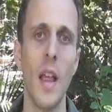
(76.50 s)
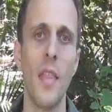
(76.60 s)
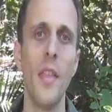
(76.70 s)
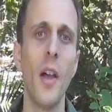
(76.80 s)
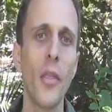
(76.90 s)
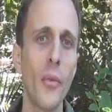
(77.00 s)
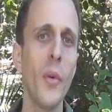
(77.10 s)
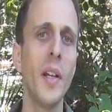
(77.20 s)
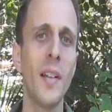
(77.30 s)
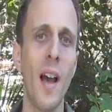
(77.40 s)
There are
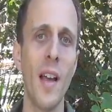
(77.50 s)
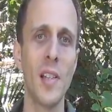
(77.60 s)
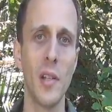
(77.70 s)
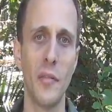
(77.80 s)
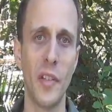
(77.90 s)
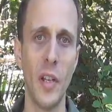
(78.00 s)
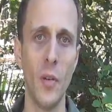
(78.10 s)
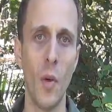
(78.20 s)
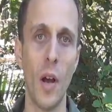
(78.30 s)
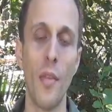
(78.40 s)
3 kinds of
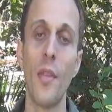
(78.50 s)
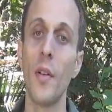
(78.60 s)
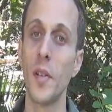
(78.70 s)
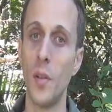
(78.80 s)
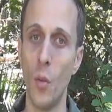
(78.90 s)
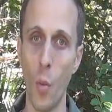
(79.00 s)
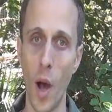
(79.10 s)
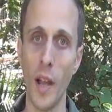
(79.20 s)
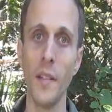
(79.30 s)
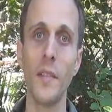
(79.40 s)
quinoa. There is the
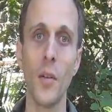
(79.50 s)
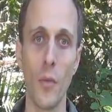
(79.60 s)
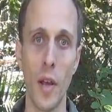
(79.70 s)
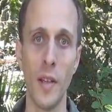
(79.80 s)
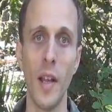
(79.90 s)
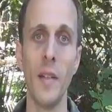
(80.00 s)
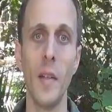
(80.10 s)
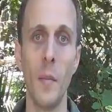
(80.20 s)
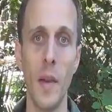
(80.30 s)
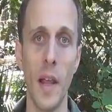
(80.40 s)
white, the red, and
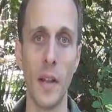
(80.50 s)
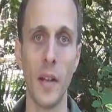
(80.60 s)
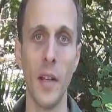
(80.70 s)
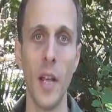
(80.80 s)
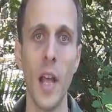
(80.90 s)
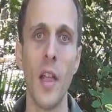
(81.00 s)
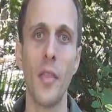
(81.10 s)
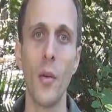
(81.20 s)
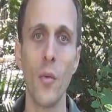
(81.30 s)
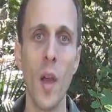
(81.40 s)
the black.
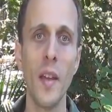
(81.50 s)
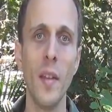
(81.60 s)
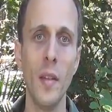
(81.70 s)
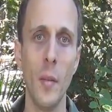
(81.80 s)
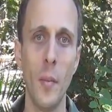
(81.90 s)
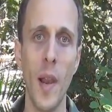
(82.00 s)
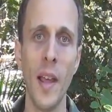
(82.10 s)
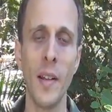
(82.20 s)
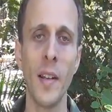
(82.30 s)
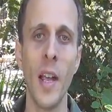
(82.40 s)
The red and the
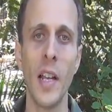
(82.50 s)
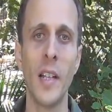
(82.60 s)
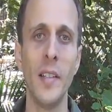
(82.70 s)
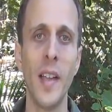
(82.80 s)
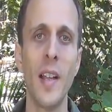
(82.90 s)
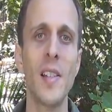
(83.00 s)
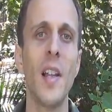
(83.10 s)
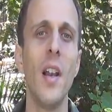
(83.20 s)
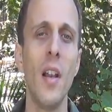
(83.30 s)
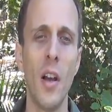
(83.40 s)
black contains
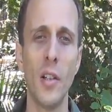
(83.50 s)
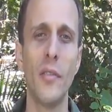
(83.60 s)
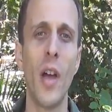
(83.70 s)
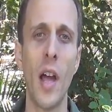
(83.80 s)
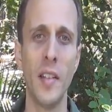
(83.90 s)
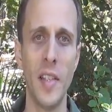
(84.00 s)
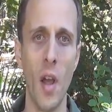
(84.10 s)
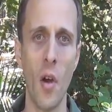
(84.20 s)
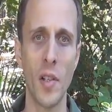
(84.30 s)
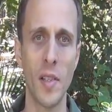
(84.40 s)
a lot of
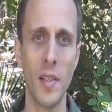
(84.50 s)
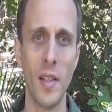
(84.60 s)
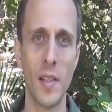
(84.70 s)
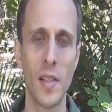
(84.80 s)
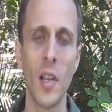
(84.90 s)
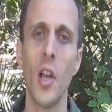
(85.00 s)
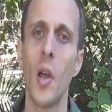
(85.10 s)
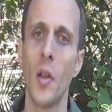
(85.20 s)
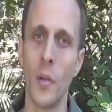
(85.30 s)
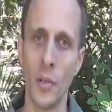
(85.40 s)
antioxidants.
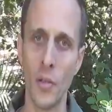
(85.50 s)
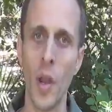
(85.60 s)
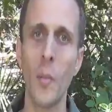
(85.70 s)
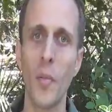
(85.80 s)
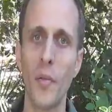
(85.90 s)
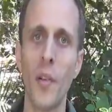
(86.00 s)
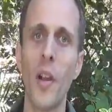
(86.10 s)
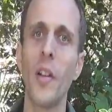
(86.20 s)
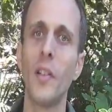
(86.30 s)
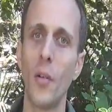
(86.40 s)
Try
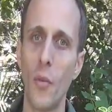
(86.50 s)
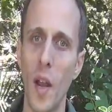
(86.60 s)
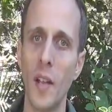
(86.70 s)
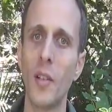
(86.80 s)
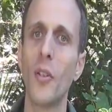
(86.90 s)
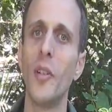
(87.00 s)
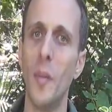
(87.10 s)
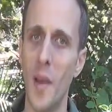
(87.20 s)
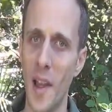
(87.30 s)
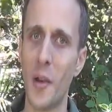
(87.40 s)
preferring the red or
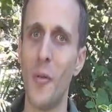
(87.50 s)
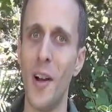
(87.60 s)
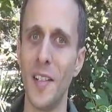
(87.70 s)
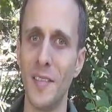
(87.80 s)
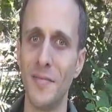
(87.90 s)
the black one.